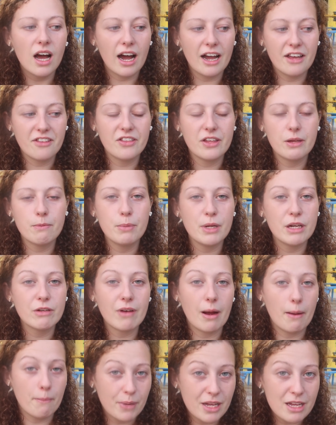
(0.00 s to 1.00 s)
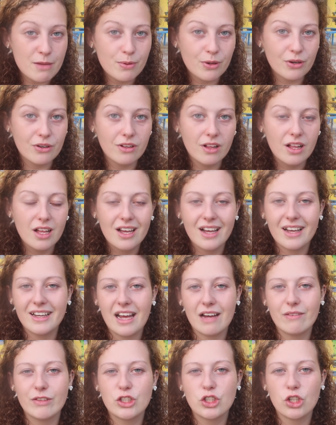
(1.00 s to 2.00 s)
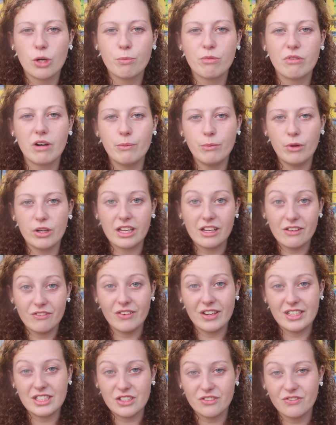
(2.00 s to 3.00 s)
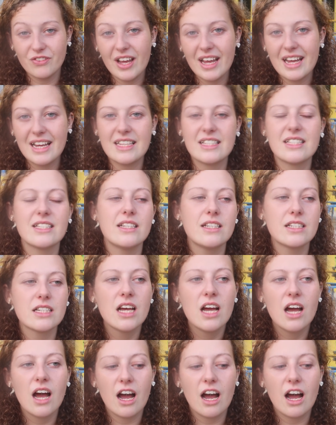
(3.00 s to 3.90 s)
I think, be around people and have a job where I'm working face to face, and